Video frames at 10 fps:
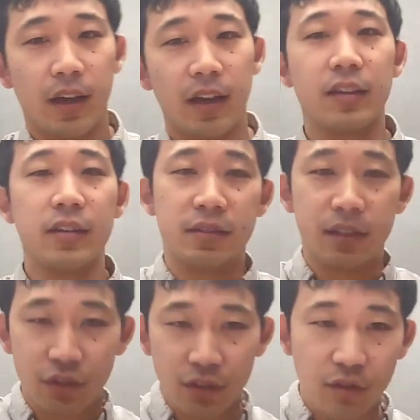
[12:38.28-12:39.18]
in
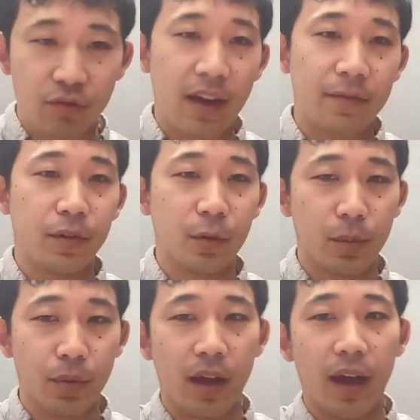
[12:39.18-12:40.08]
addition to drafting a
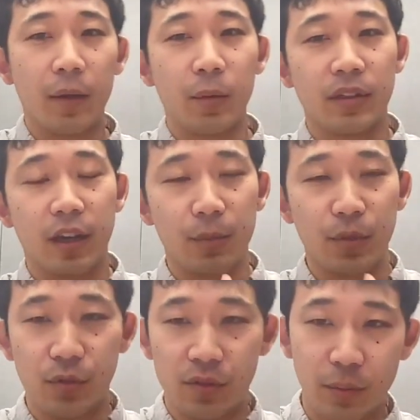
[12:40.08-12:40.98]
reply, we can help you
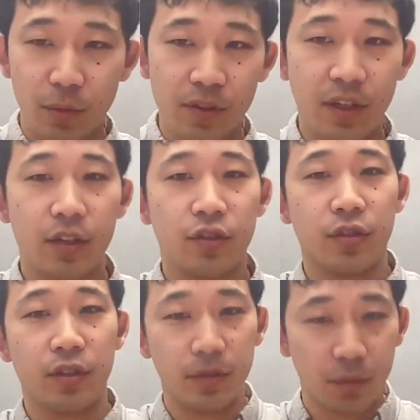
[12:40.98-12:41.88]
do
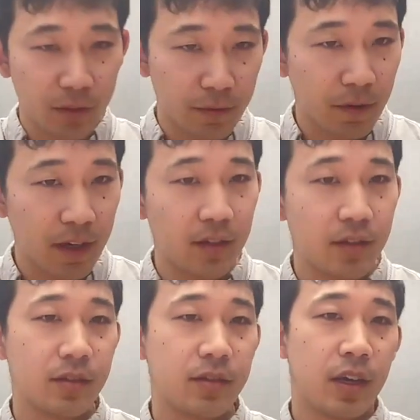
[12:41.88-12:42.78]
summarization,
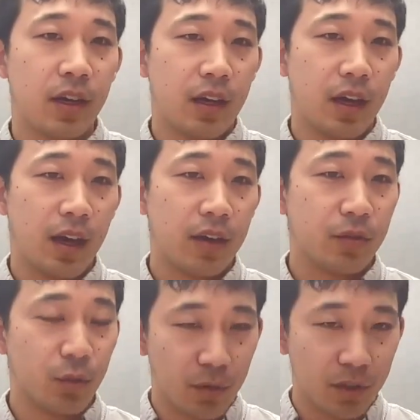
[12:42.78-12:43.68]
rephrase
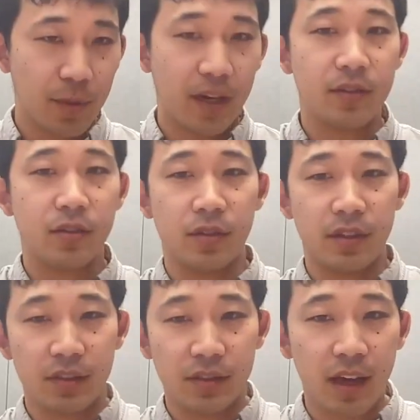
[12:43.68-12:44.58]
your response using
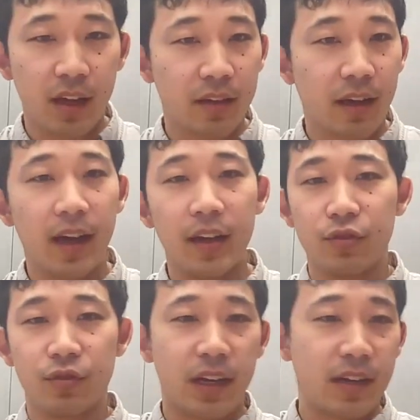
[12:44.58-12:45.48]
a style guide,
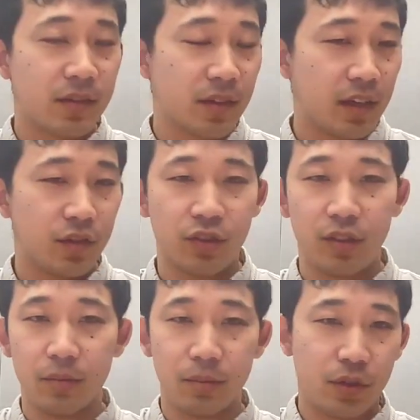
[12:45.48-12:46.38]

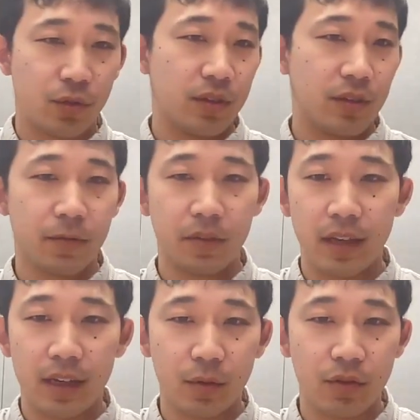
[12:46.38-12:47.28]
translation between different
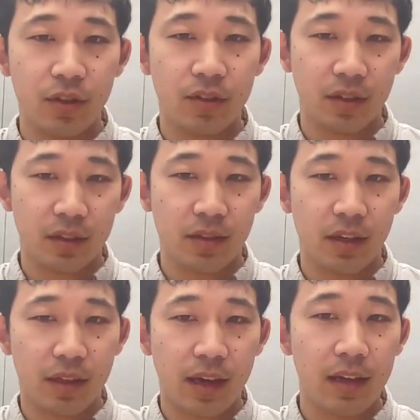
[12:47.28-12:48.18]
languages, things
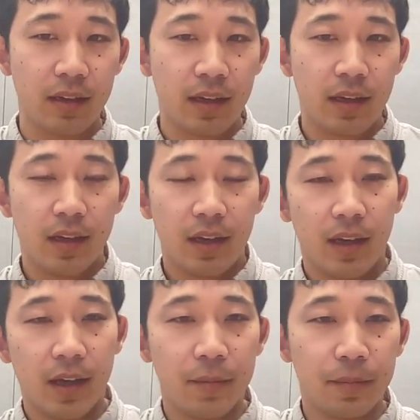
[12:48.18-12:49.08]
like that.
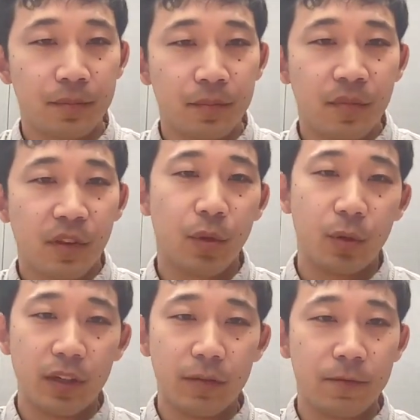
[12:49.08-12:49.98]
But
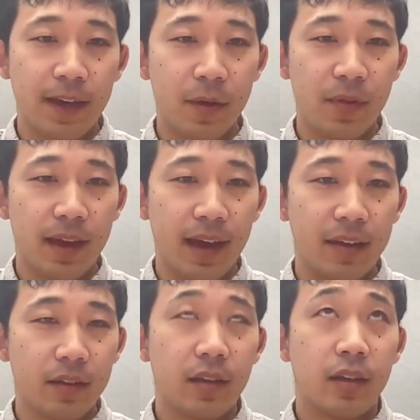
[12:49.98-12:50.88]
we've found
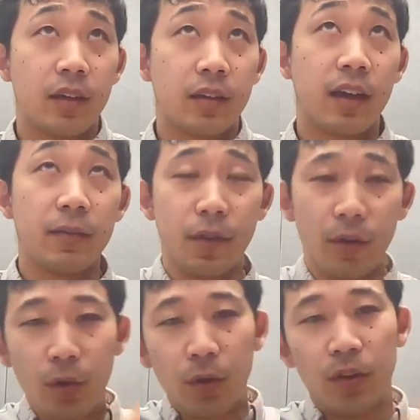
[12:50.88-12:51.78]
that kind of the
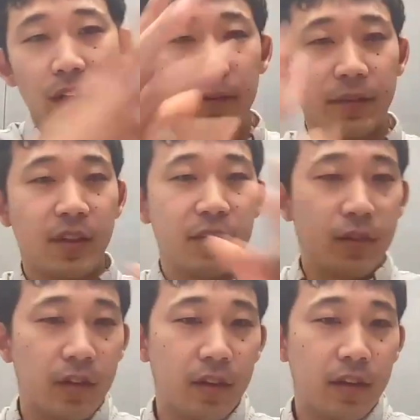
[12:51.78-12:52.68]
whole life
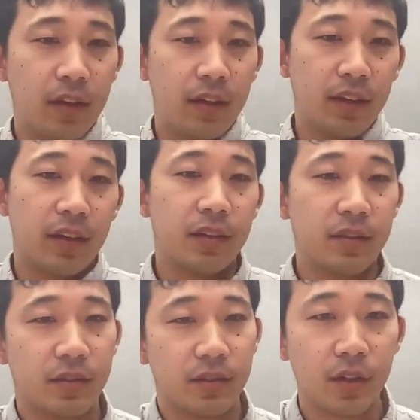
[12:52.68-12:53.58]
cycle
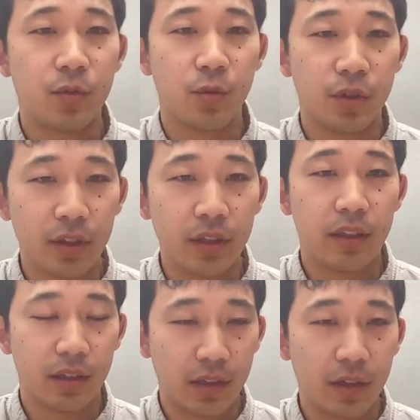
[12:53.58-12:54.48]
is
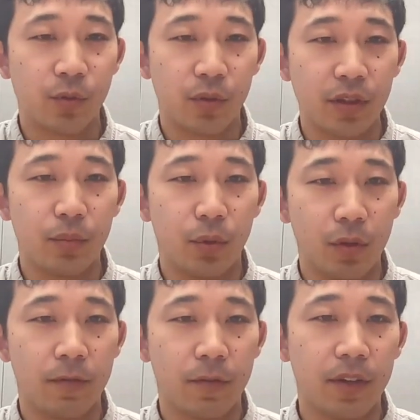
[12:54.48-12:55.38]
really
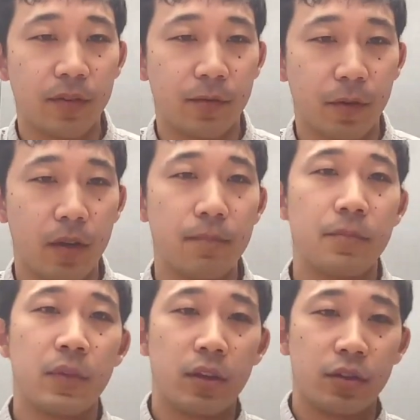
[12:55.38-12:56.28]
important for us, from
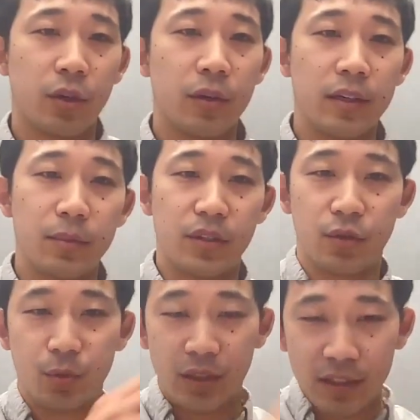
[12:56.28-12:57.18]
going
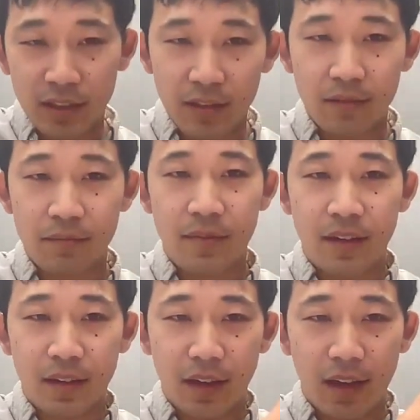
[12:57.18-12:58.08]
between
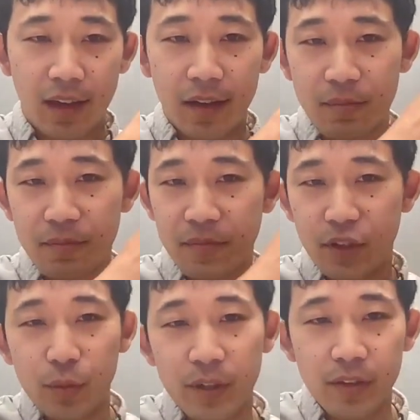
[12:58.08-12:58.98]

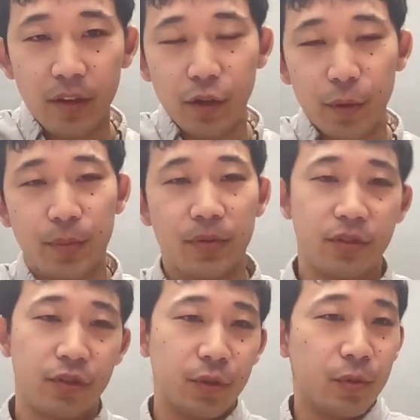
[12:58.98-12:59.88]
human in the loop
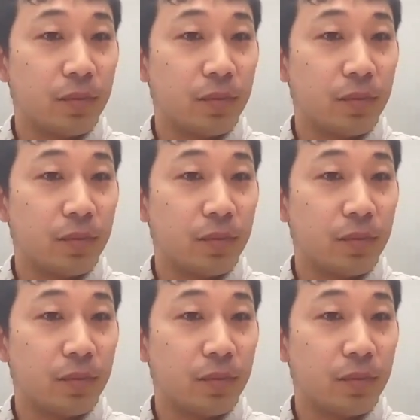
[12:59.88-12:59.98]
to